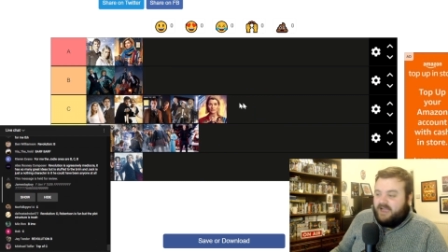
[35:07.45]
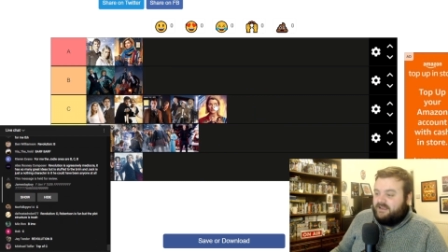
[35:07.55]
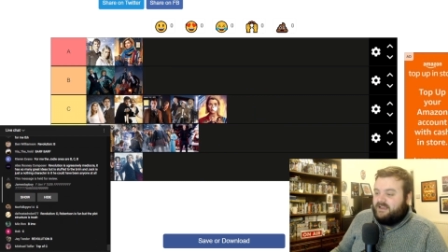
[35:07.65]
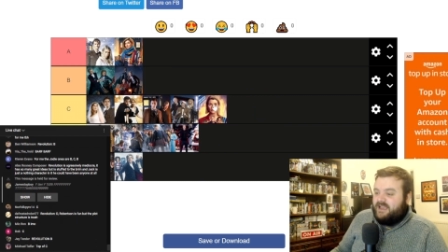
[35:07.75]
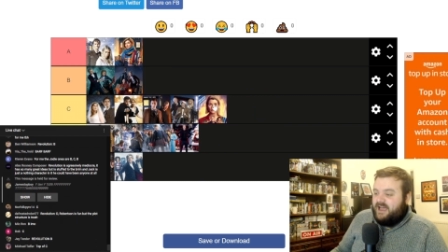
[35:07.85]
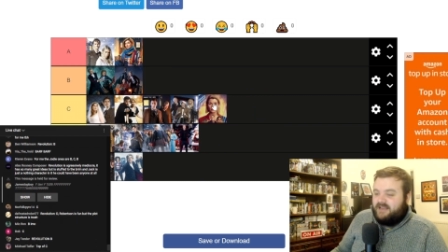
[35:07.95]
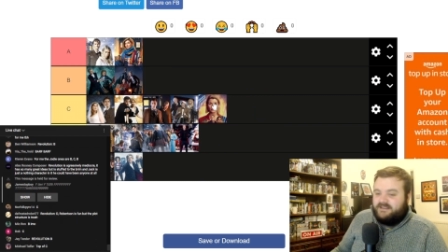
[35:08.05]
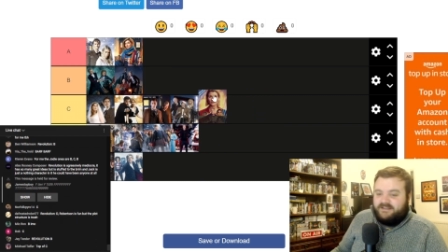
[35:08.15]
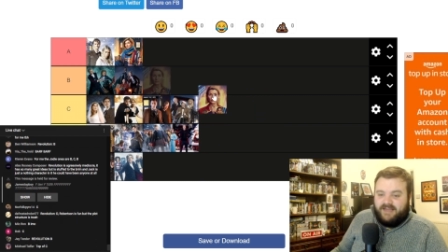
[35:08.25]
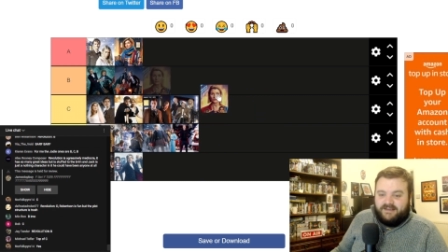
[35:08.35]
I, yeah,
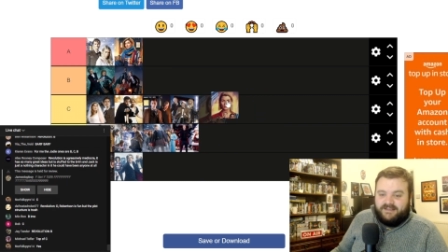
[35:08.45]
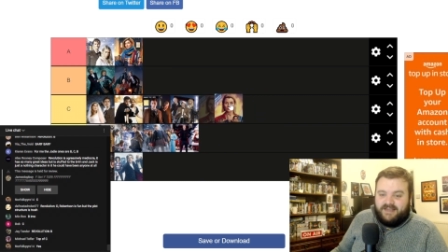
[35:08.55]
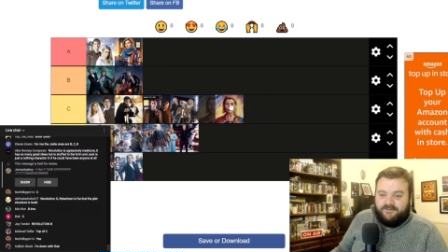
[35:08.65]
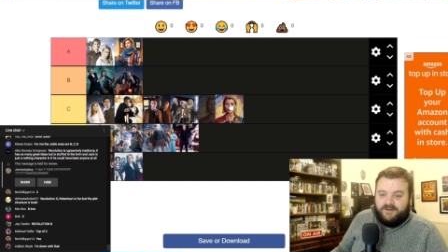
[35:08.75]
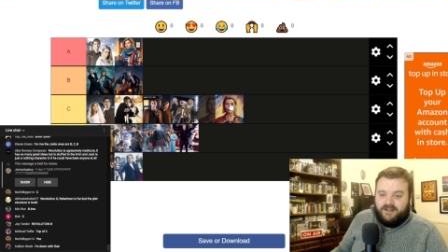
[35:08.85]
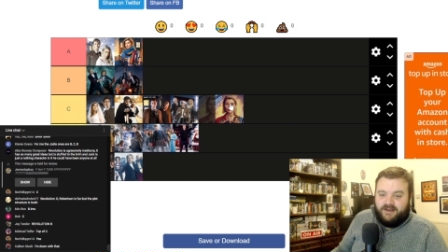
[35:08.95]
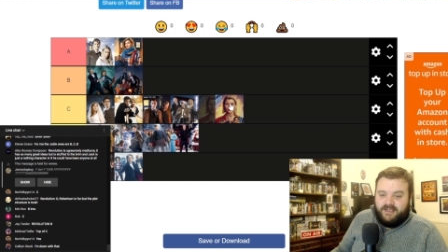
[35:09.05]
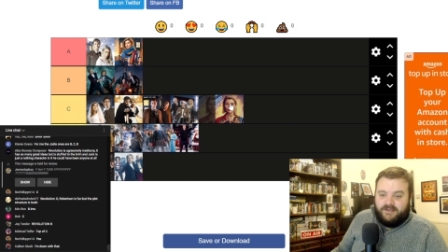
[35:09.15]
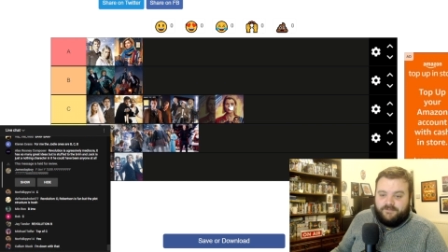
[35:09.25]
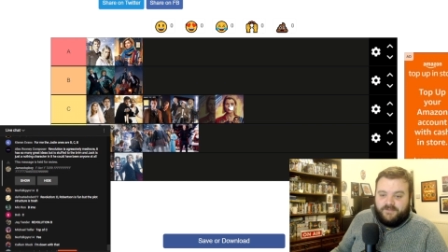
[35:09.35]
I I
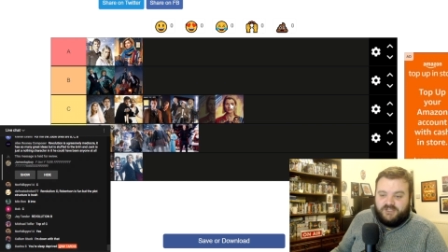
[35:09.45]
definitely